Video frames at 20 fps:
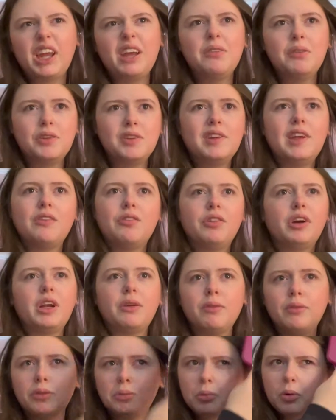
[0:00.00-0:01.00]
It was different.
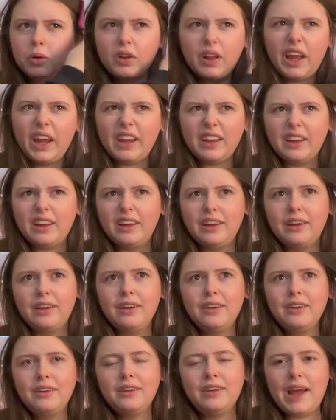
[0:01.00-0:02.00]
It was more like a
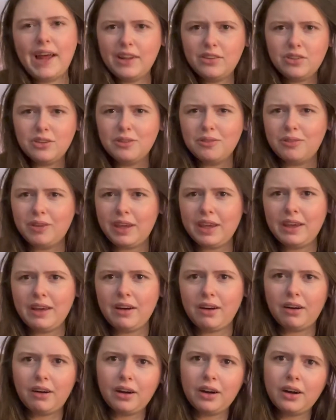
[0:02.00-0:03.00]
SUV
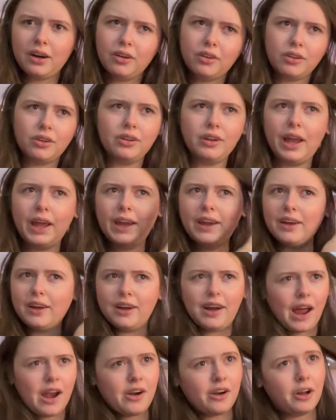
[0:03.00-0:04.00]
car, or like,
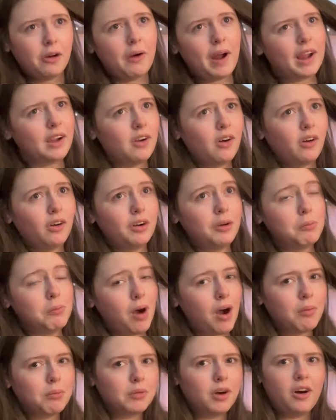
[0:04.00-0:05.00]
I don't know, I call it a
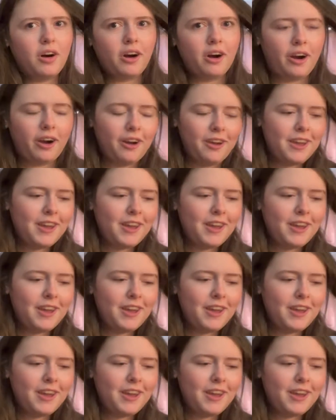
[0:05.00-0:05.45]
mom car,